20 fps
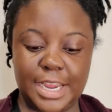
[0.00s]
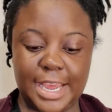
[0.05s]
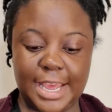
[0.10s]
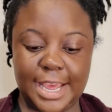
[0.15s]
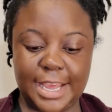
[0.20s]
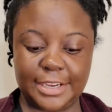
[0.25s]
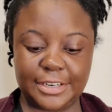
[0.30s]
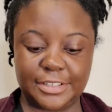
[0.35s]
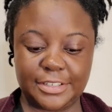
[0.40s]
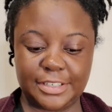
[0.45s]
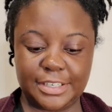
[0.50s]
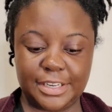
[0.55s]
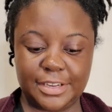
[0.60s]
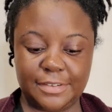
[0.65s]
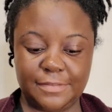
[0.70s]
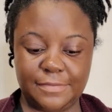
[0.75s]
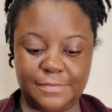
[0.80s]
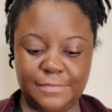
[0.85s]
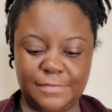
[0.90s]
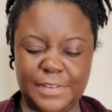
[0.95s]
I actually
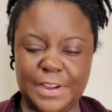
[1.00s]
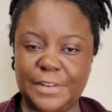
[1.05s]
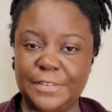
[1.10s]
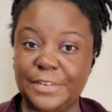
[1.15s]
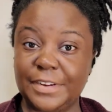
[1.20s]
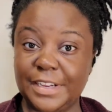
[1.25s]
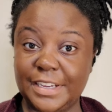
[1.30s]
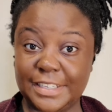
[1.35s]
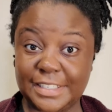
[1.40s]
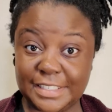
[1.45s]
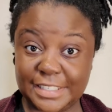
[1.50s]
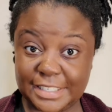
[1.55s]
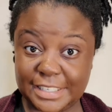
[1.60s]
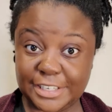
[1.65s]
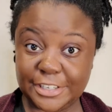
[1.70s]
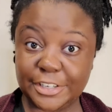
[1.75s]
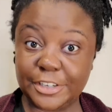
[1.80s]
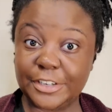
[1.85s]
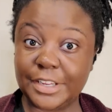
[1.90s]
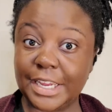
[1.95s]
found a concealer,